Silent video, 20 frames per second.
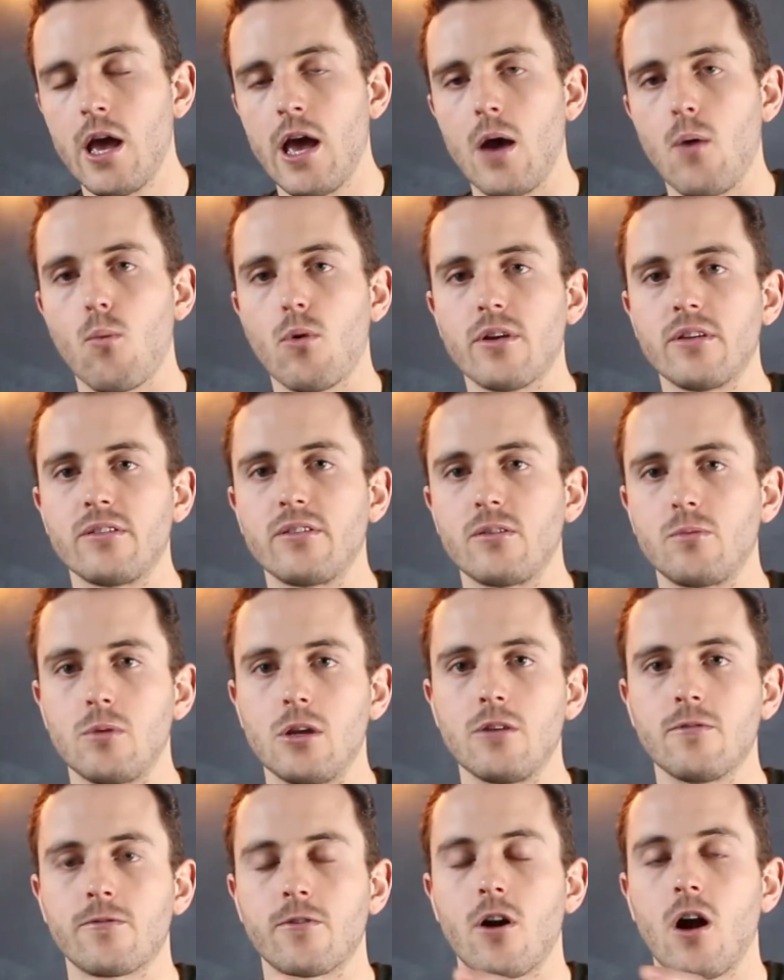And what does this
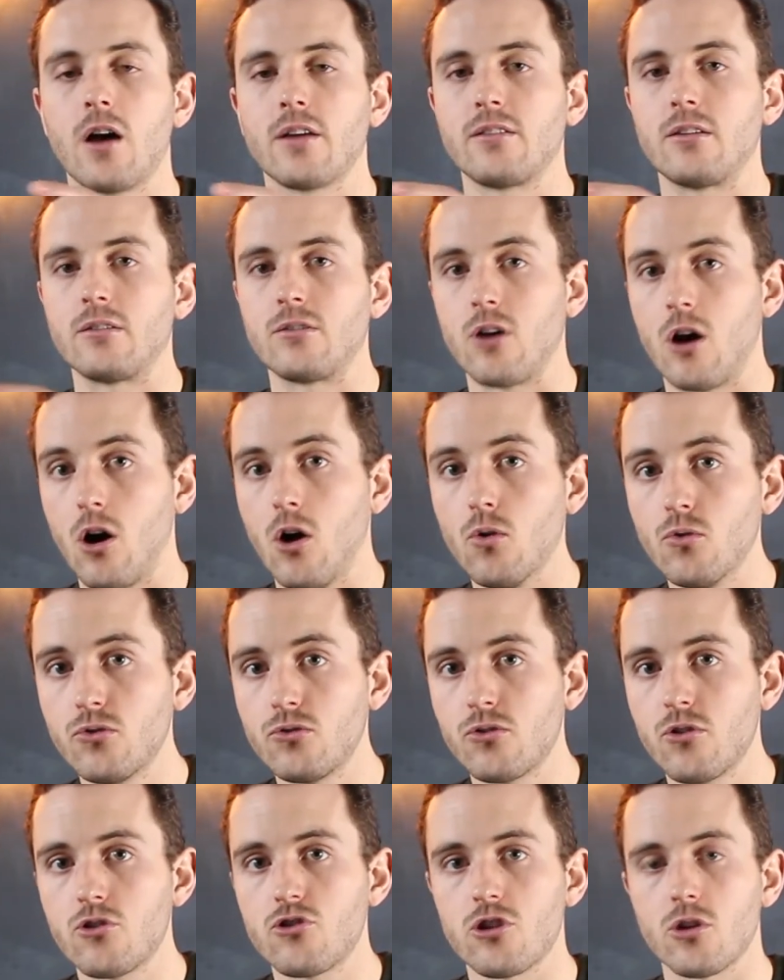mean for us as
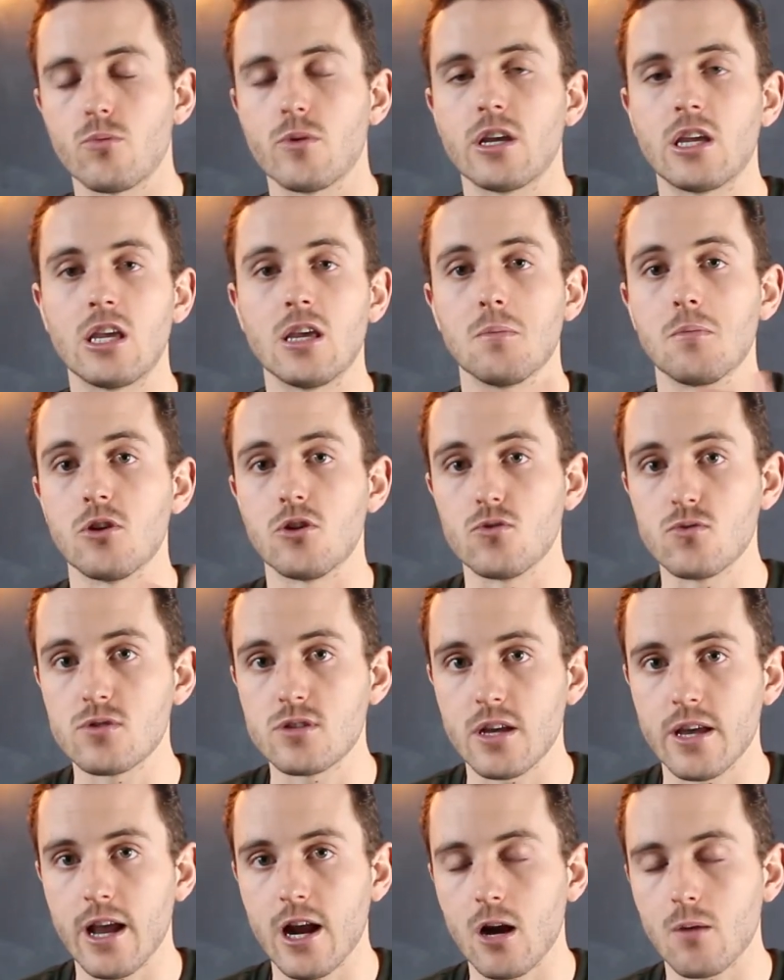hosts? Should we keep
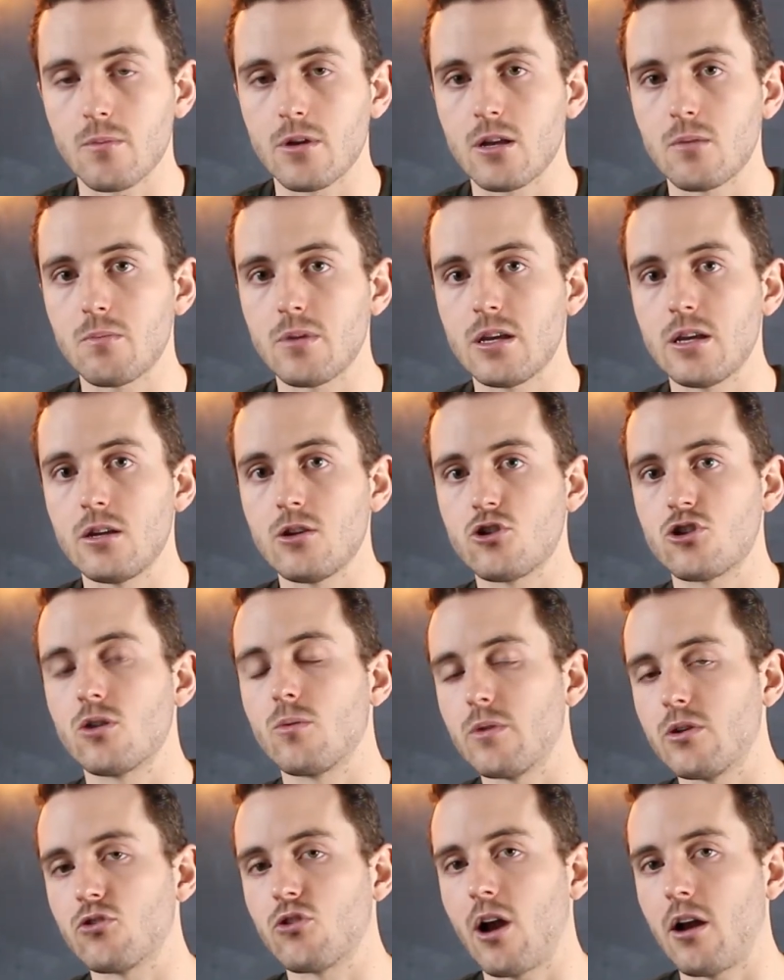using Airbnb? Should
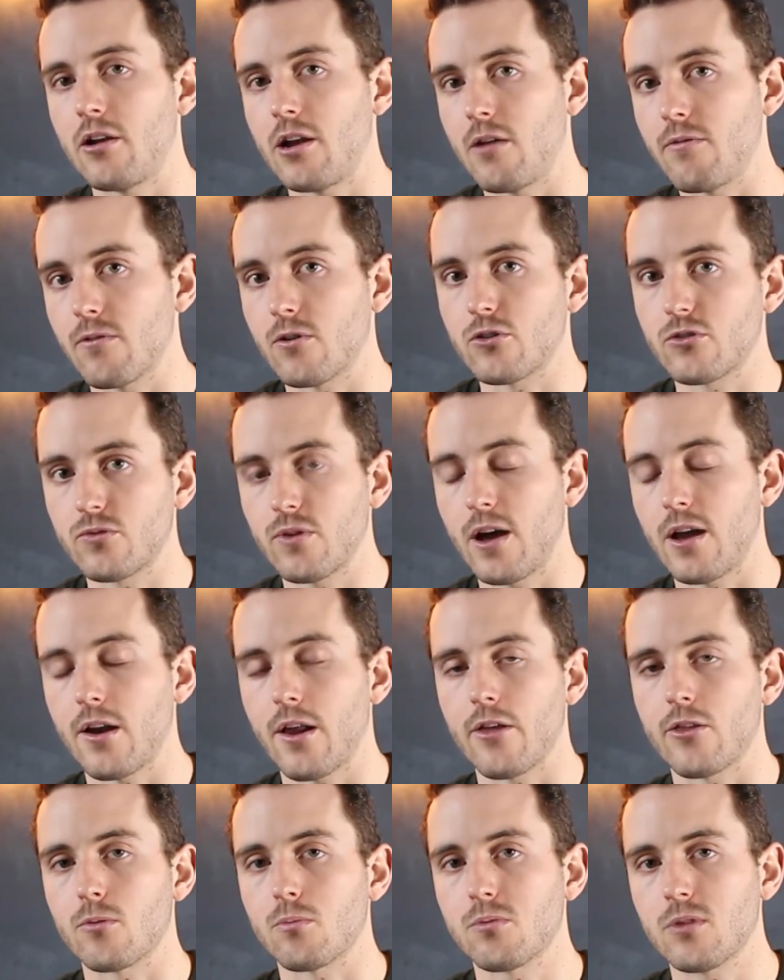we try to diversify into
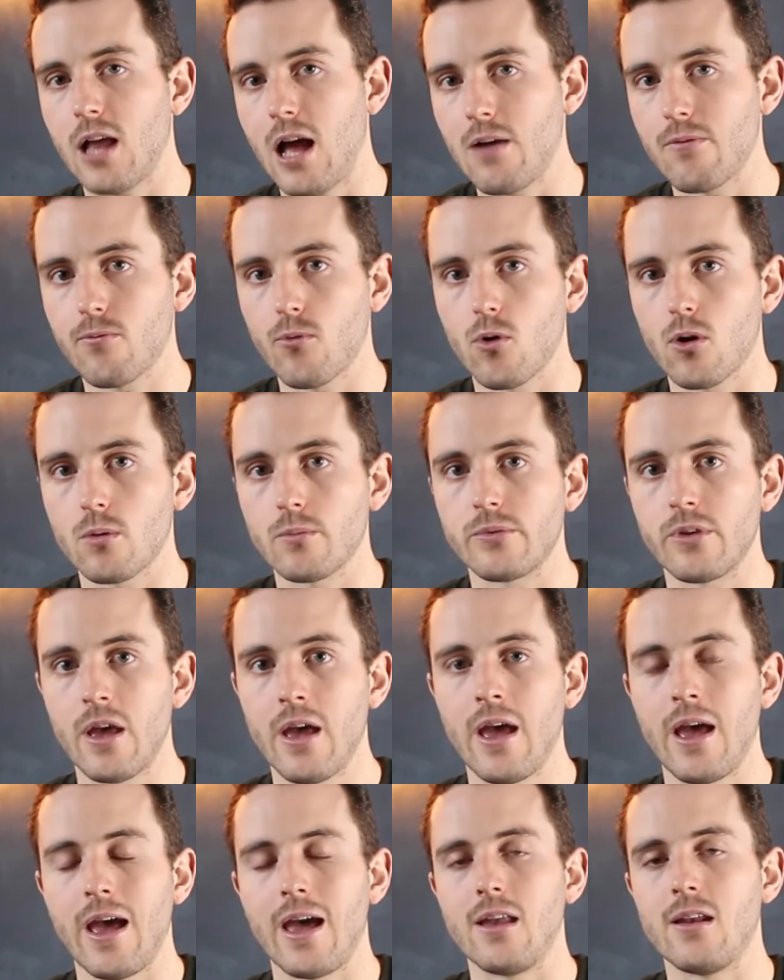other platforms?
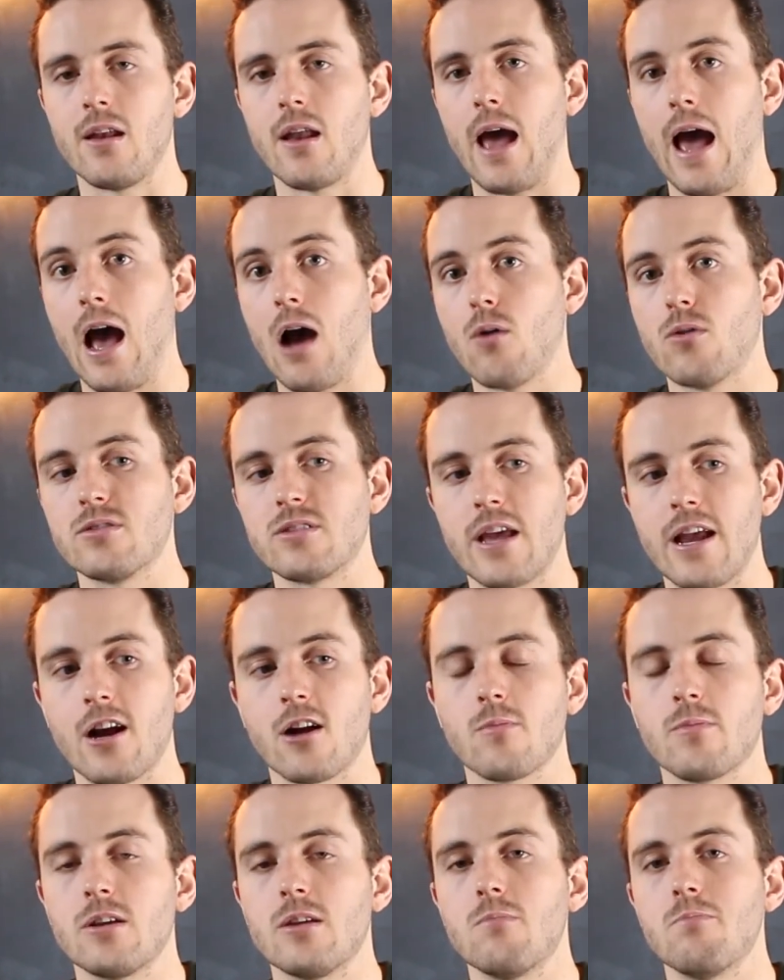And how is
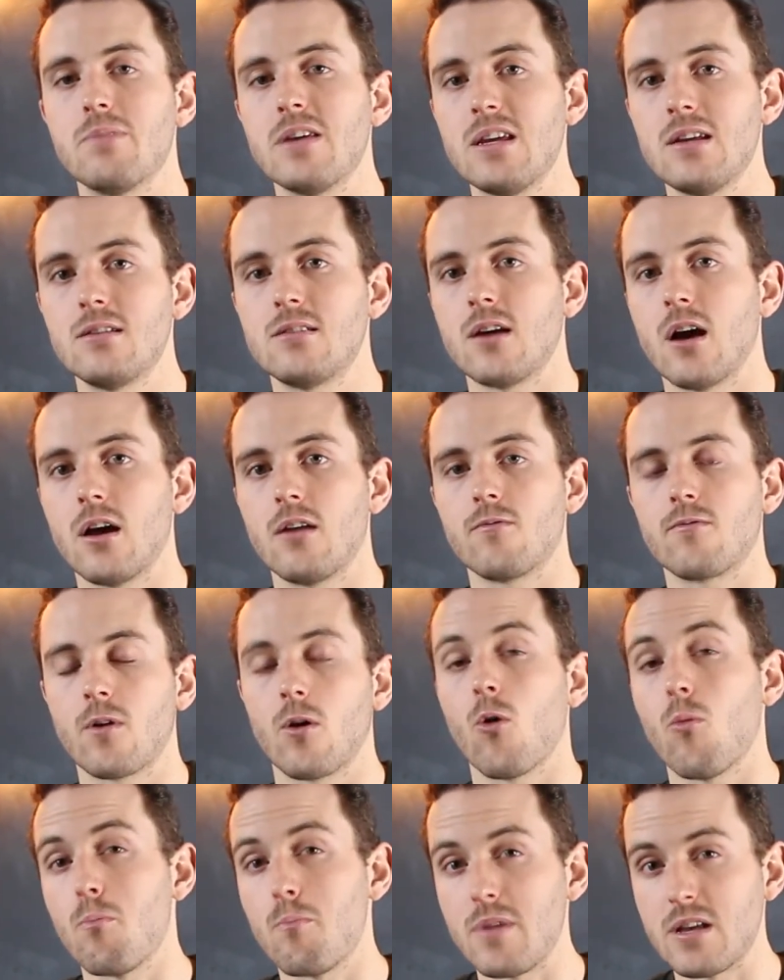Airbnb done
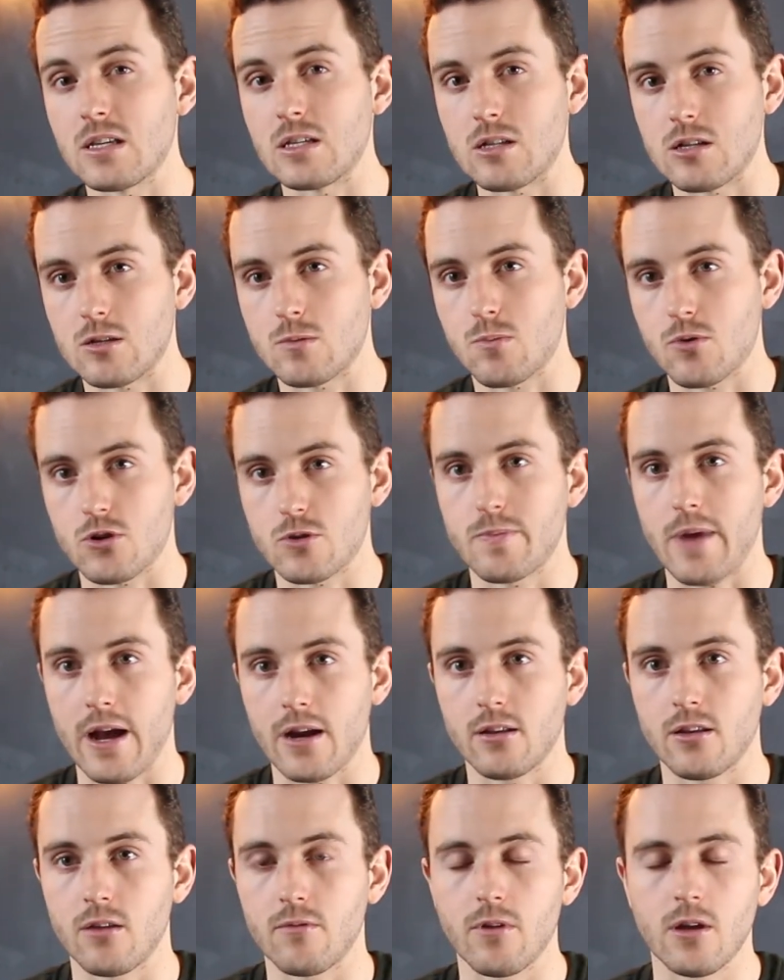from a business
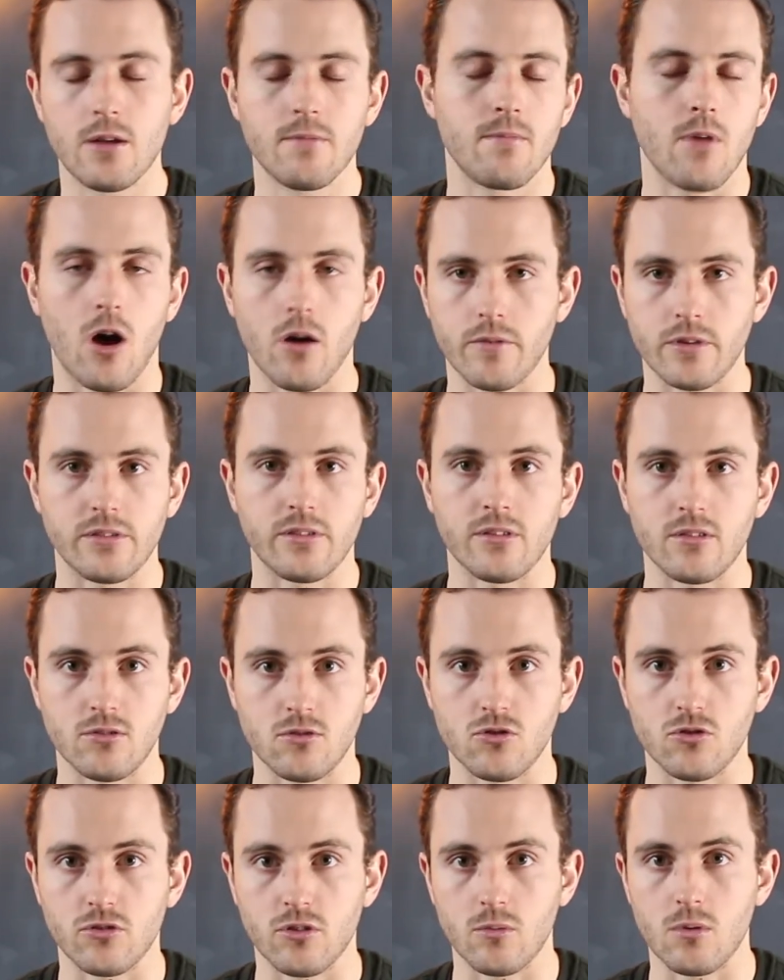perspective? Obviously, this is
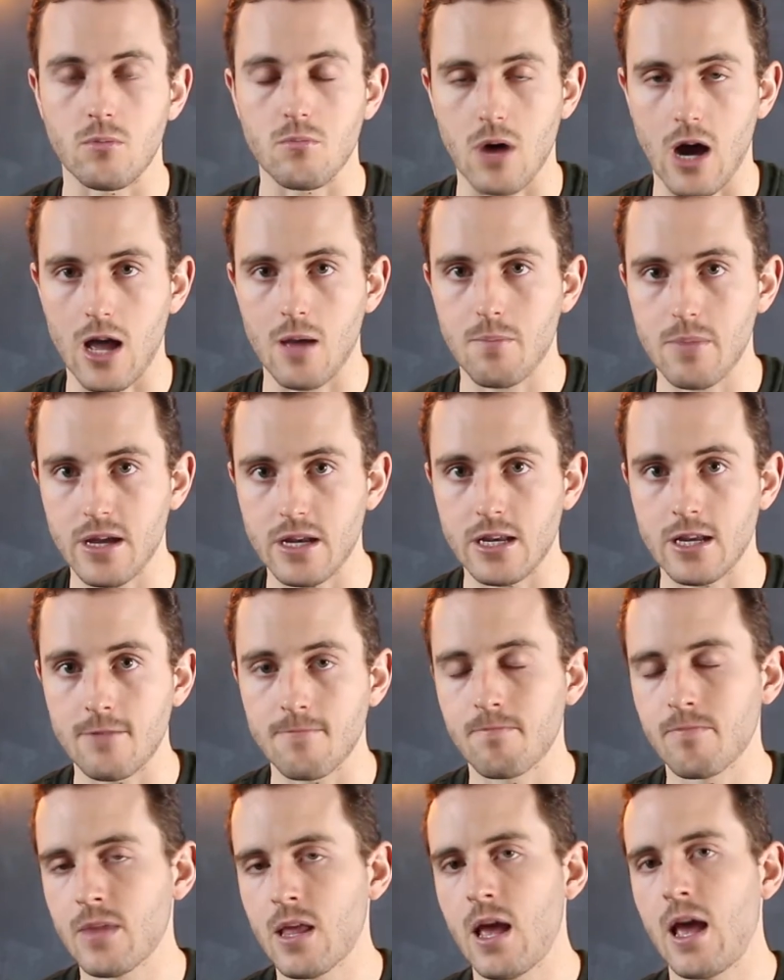just going to be my
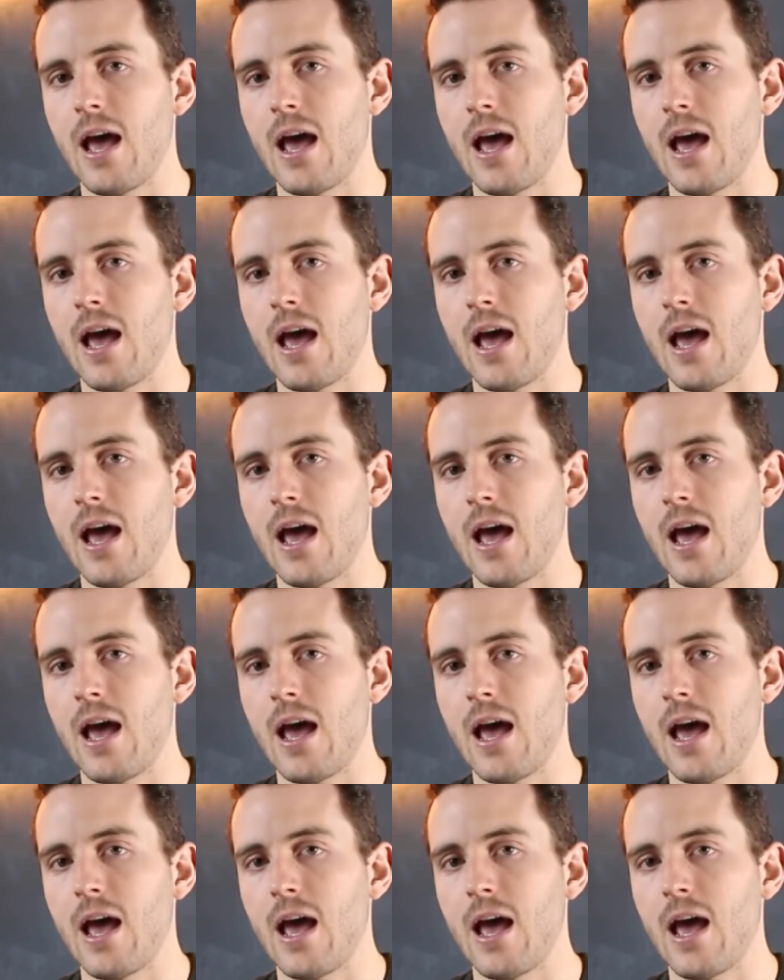opinion.